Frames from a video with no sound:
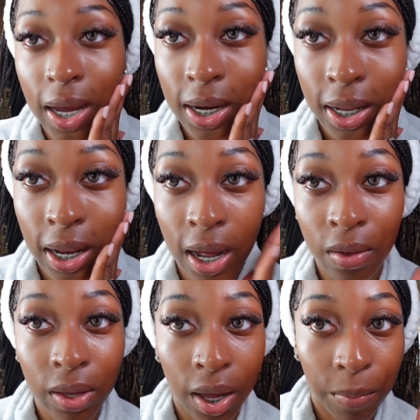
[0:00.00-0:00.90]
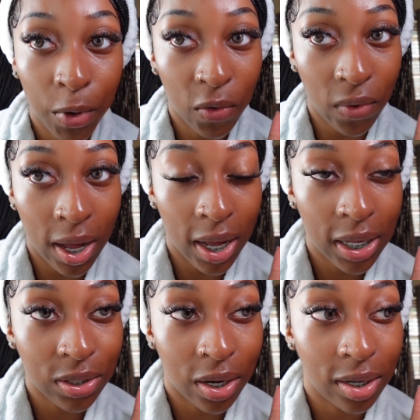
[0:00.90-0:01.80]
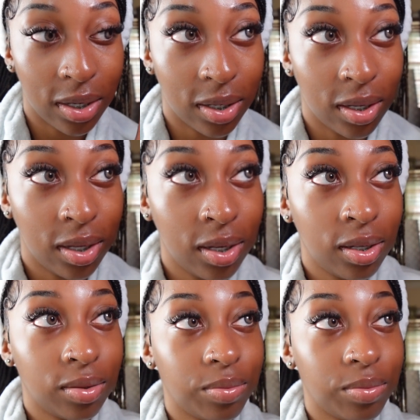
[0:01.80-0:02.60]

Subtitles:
and then now that both eyes are done,